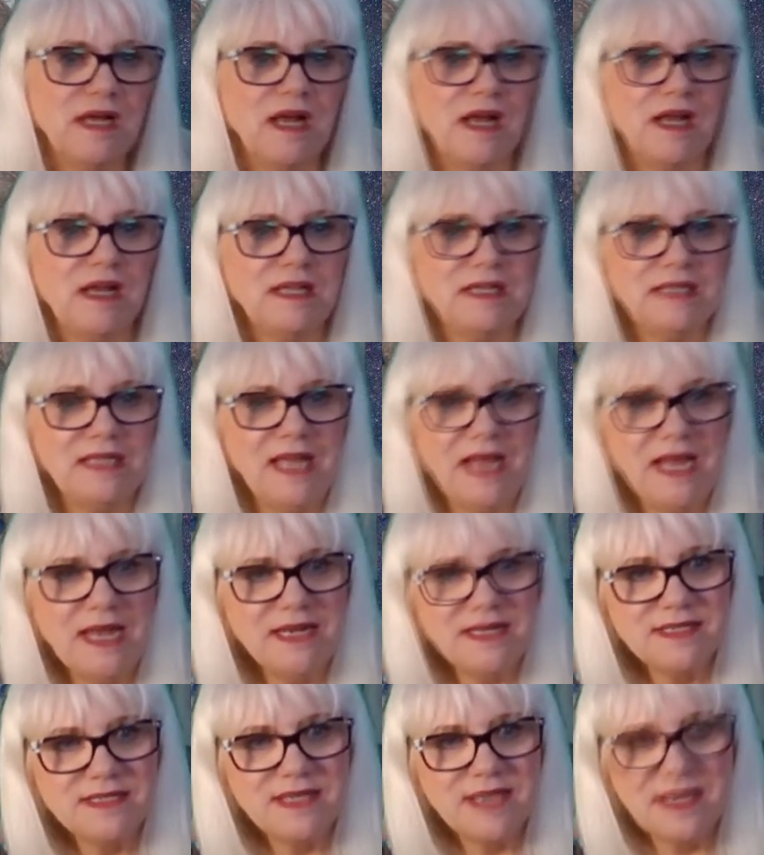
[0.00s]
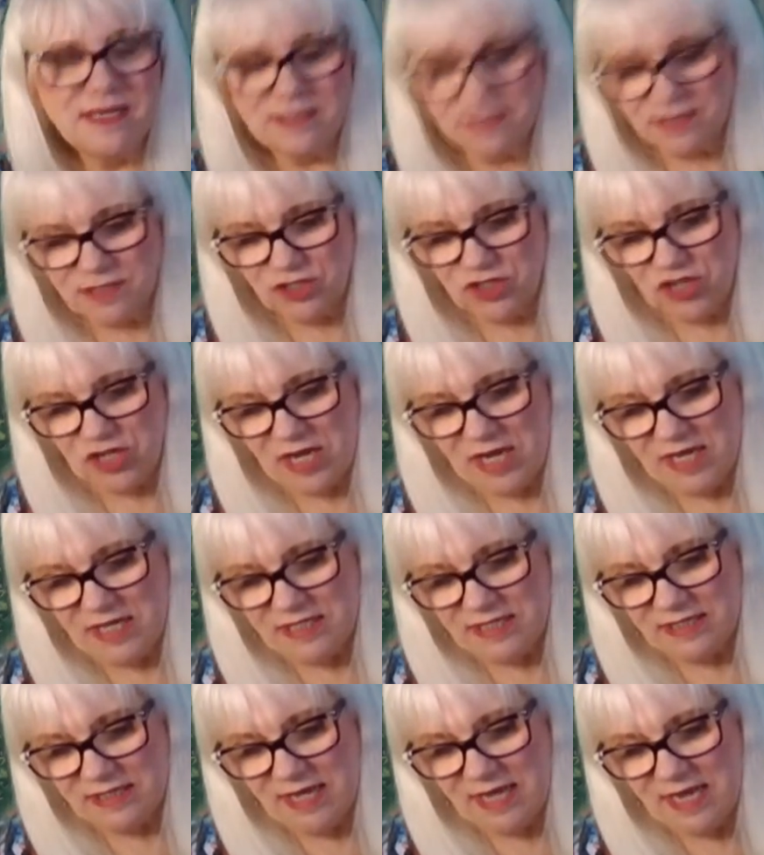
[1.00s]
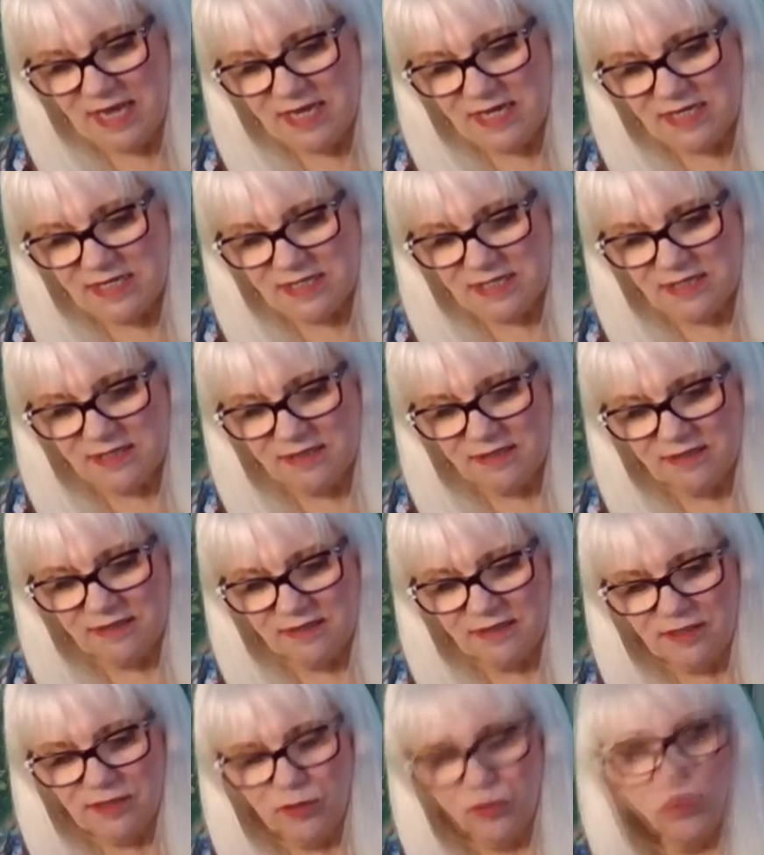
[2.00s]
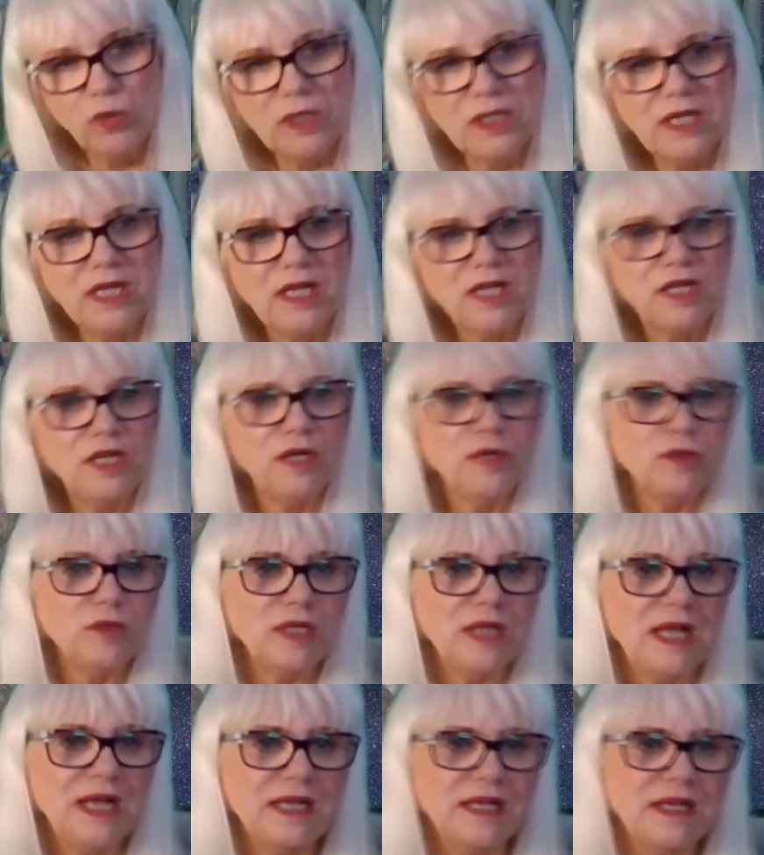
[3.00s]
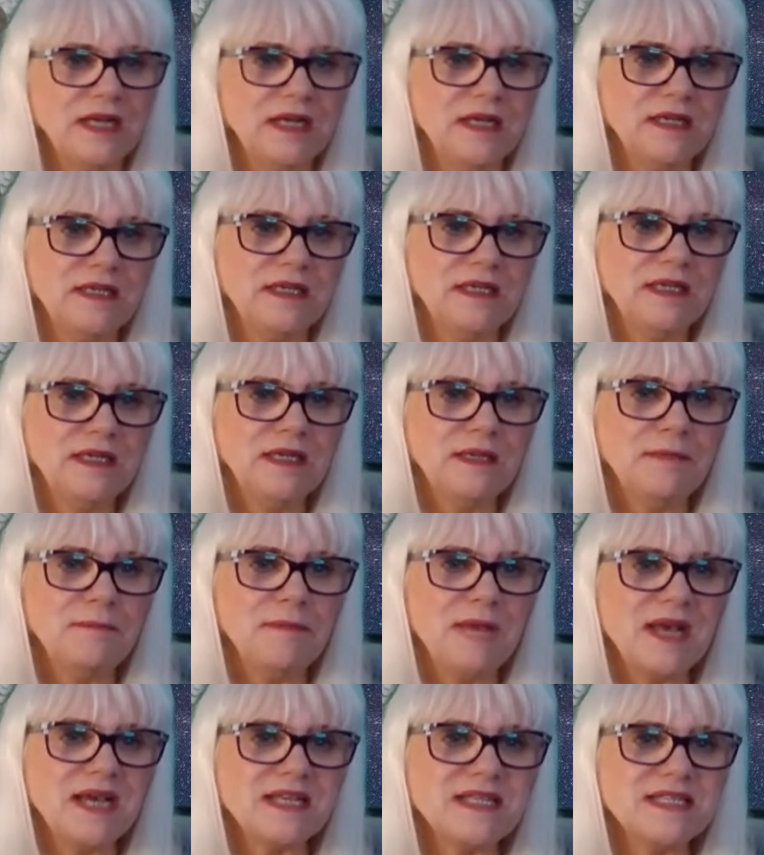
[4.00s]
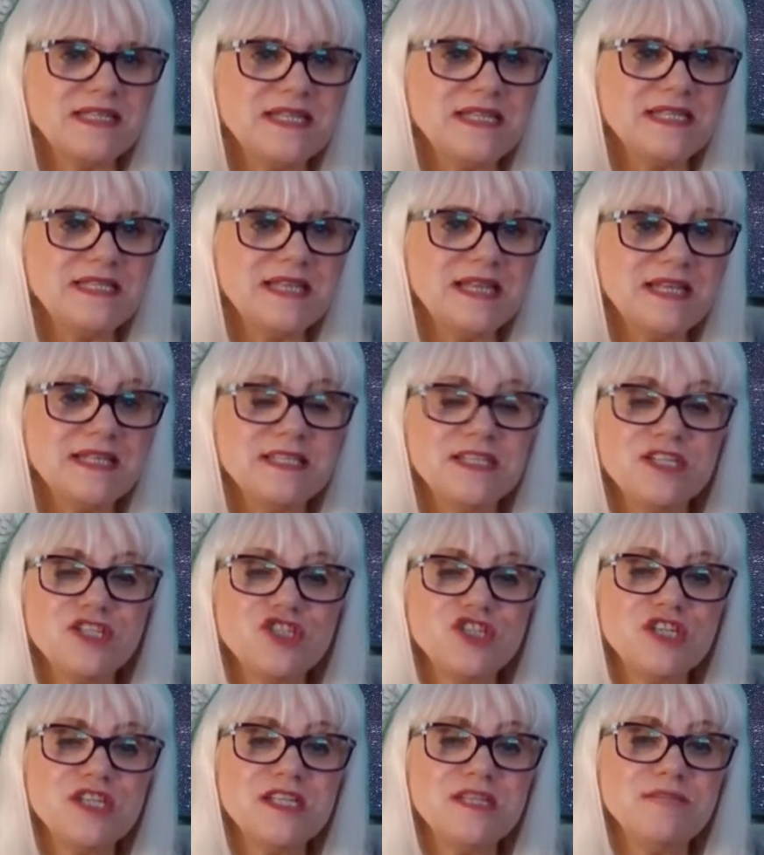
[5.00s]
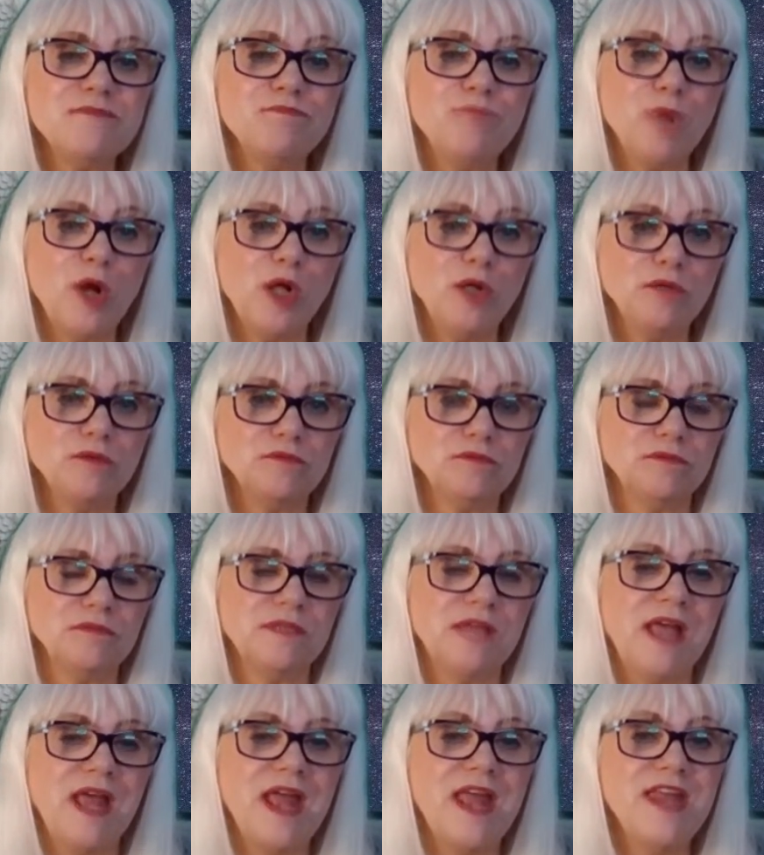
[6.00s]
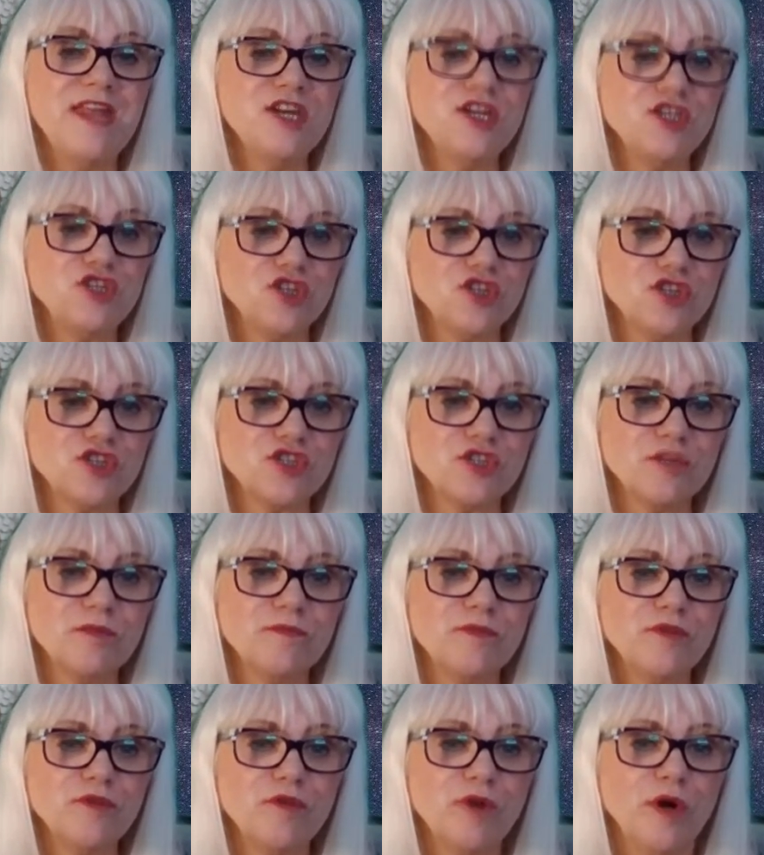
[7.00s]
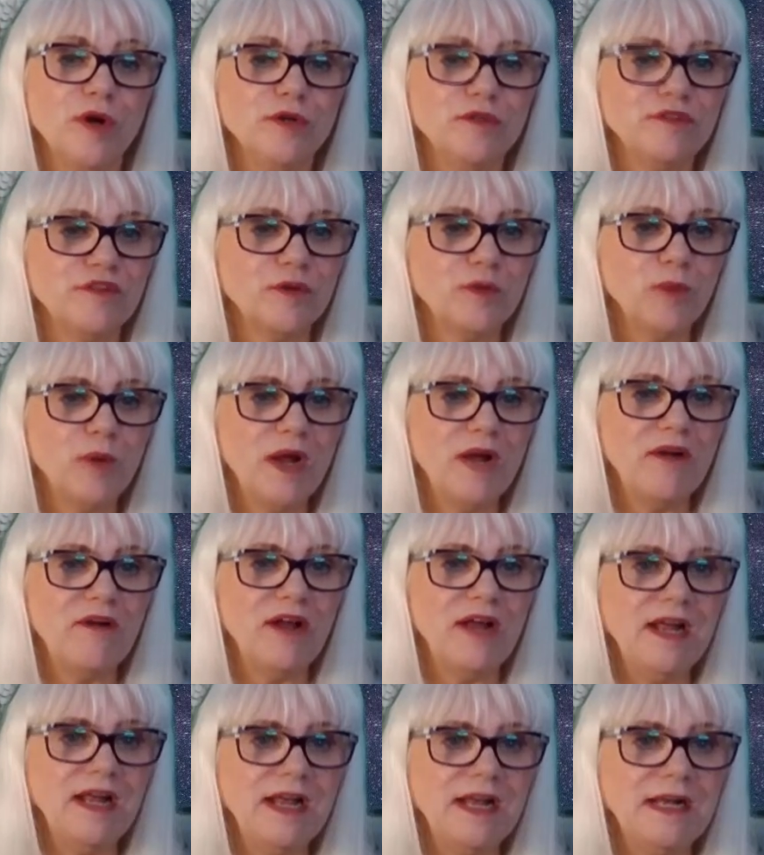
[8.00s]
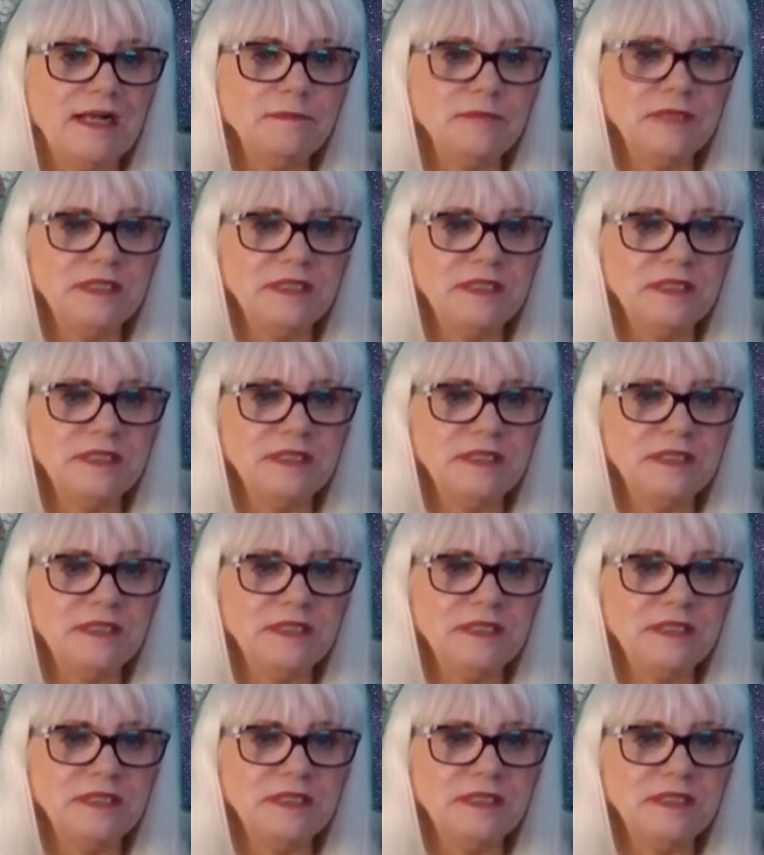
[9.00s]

Lana says shared and liked. Well, hello, Lana. Maxine says that she's in Bolton. You're just up the road from where I am.